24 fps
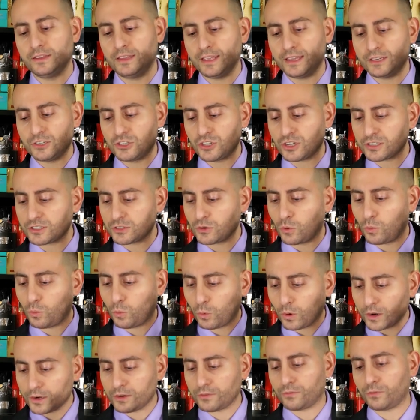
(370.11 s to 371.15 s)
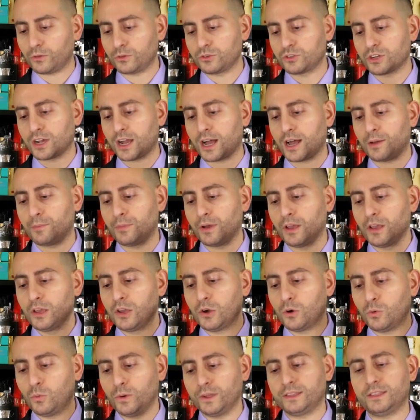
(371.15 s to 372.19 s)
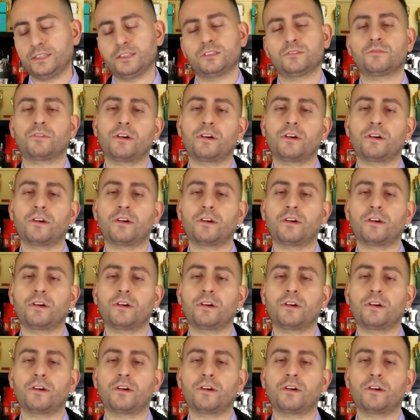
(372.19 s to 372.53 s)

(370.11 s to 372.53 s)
did just a wonderful job with this